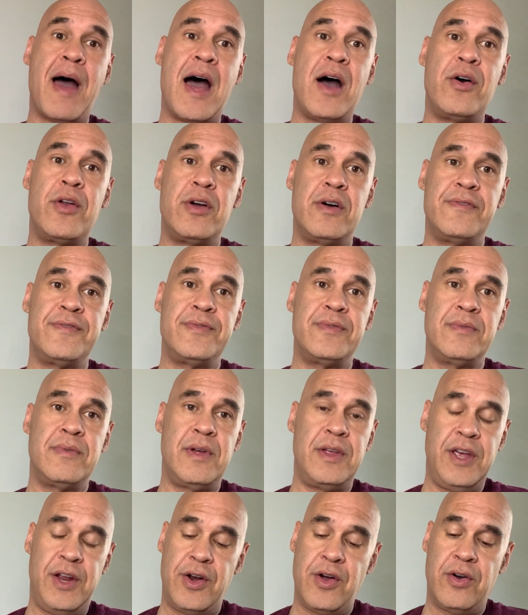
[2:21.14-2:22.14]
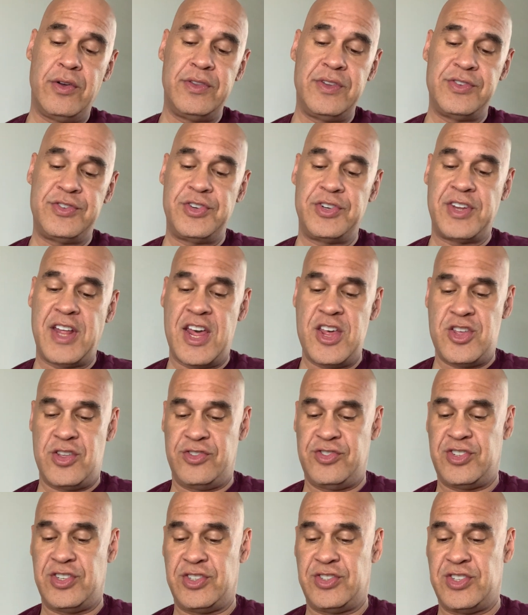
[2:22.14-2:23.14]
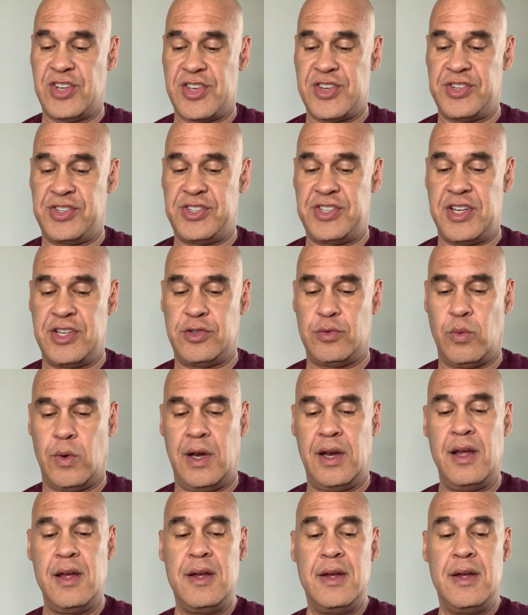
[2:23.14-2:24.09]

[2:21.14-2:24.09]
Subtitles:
out of, dissertations such as this one.